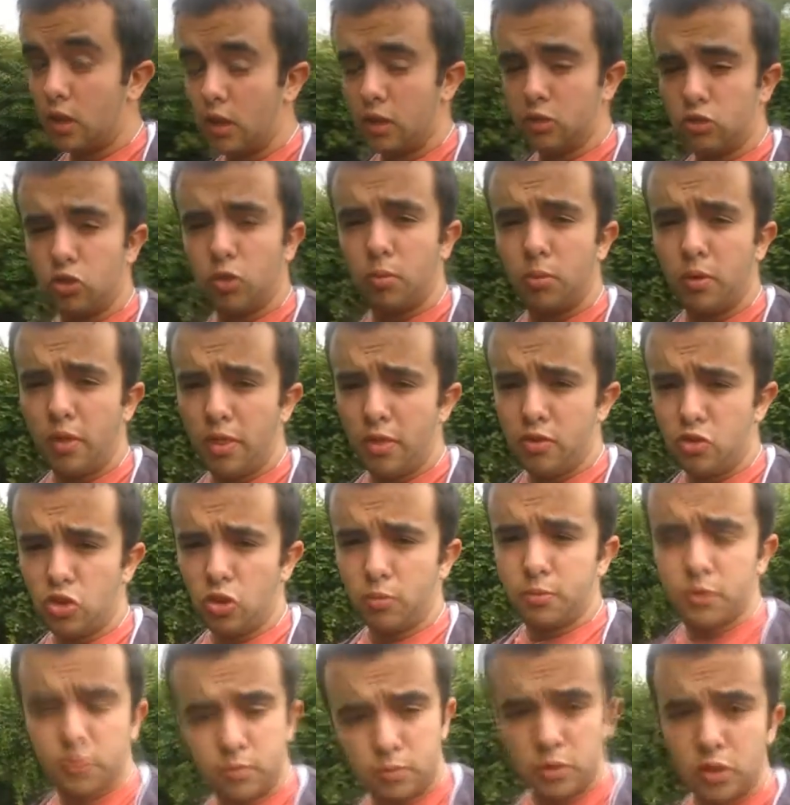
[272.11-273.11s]
uh, drop
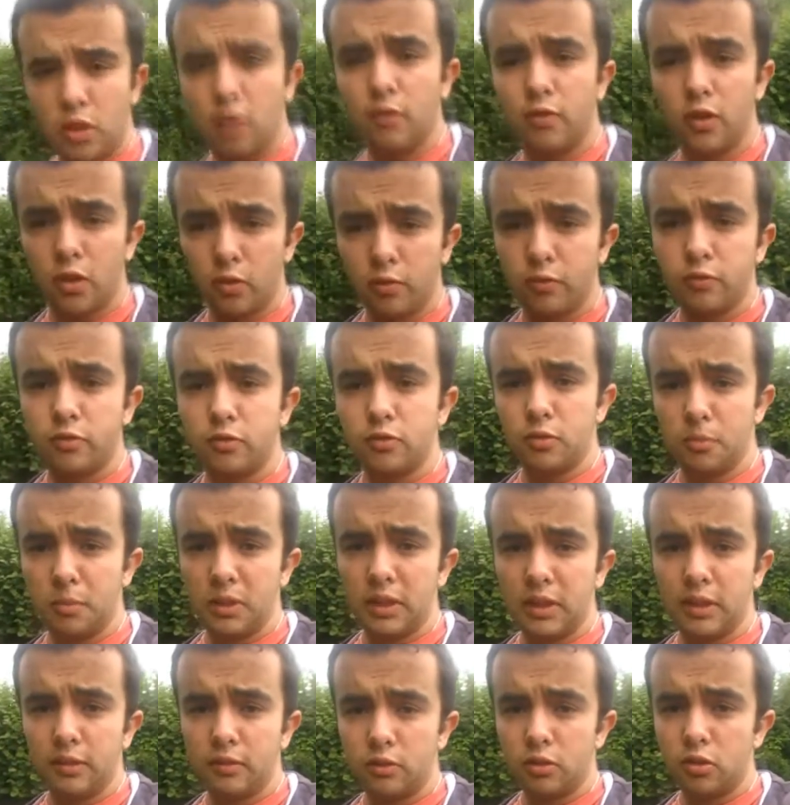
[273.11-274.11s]
drop some stuff up
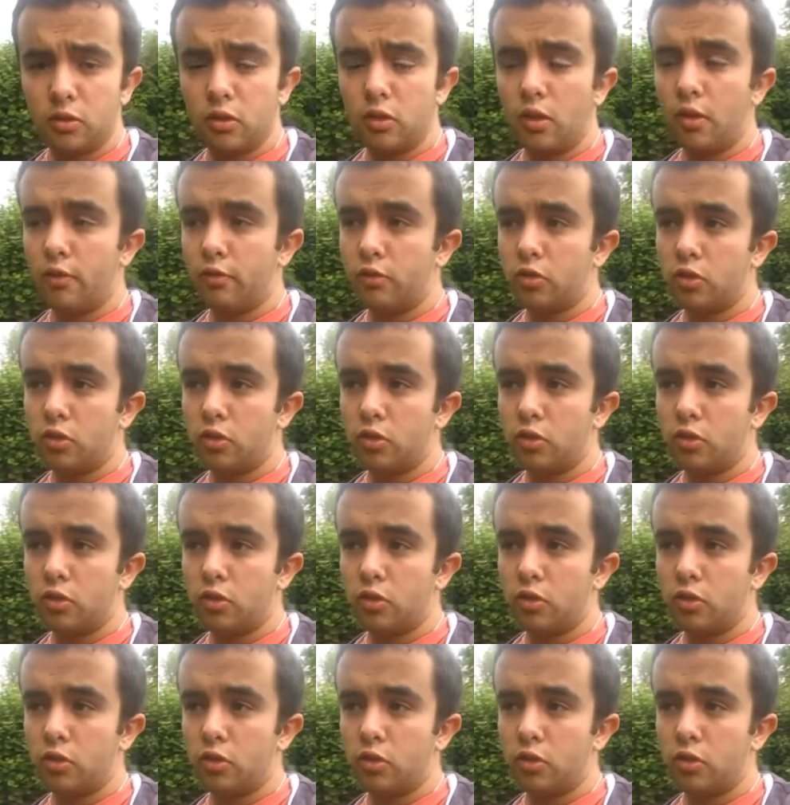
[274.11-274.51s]
from to,